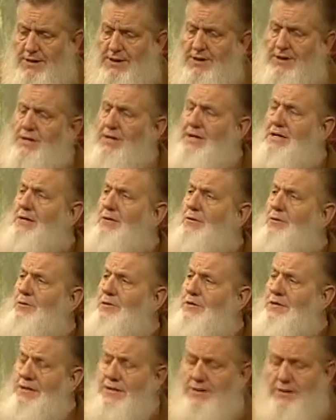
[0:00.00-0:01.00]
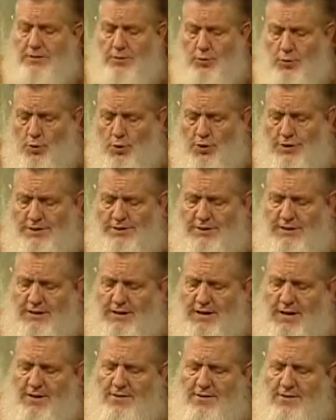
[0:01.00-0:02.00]
not only work
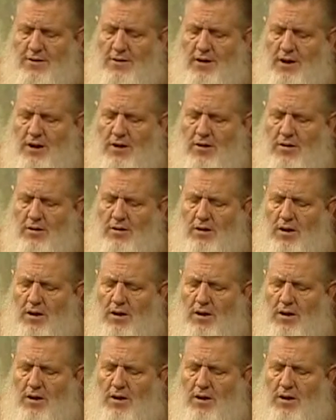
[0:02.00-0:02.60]
together, are